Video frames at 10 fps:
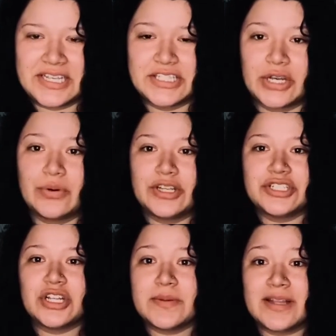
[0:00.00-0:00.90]
So it just
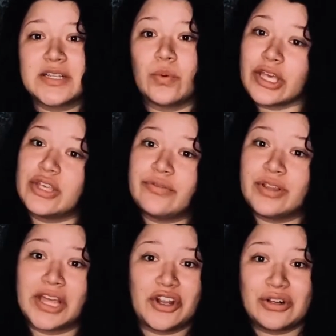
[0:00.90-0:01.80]
all depends on what you feel
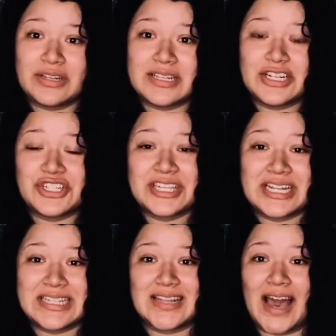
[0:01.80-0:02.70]
like your skin
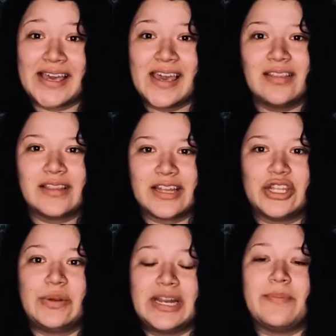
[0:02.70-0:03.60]
is lacking. Then
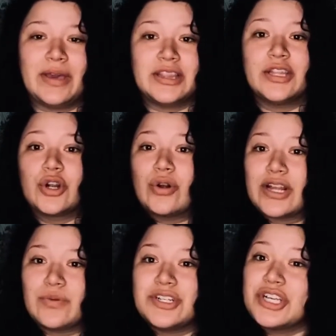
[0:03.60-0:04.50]
you need to pick the correct
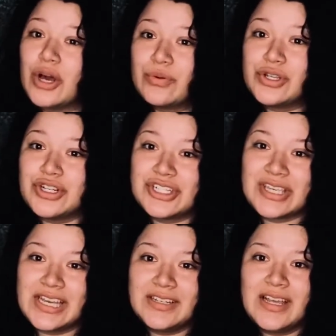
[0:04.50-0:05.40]
one to go to your skin.